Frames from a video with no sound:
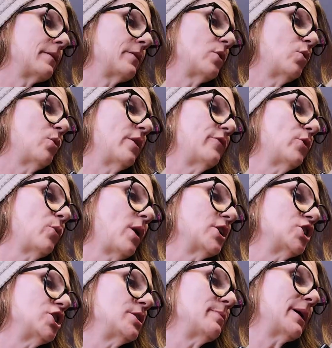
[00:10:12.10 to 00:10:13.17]
whoever
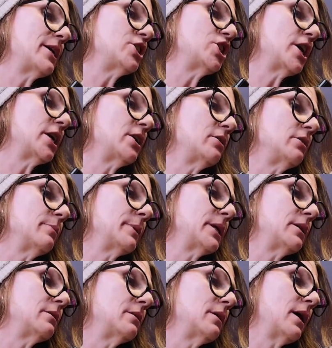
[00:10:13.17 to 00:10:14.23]
watches my channel, I
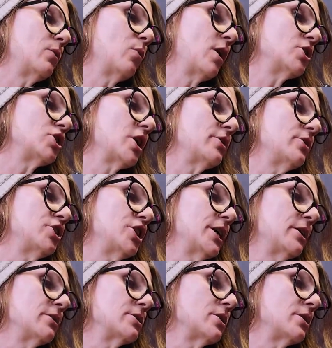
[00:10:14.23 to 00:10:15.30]
mean, I watch other
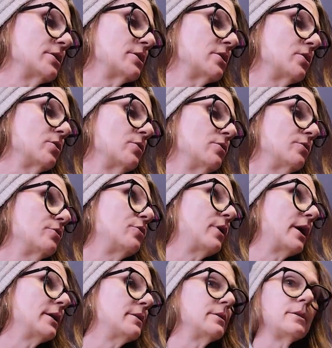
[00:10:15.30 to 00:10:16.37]
channels also.
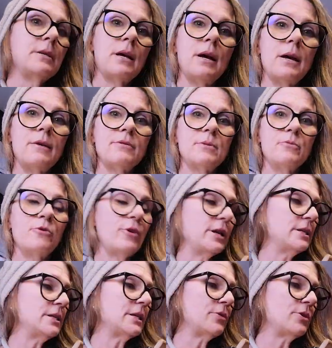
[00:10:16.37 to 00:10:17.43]
Friends, I have some
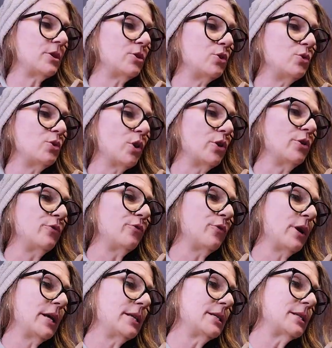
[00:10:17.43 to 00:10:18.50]
friends out there, new garden
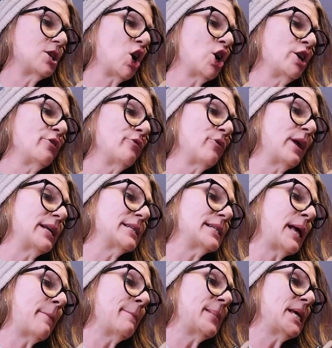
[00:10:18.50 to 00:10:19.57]
friends. Garden friends,
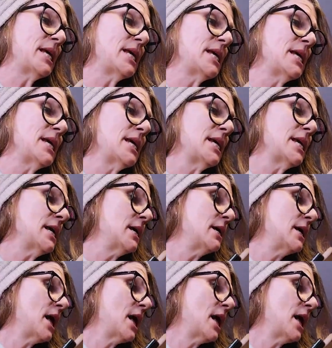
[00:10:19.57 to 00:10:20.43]
help me.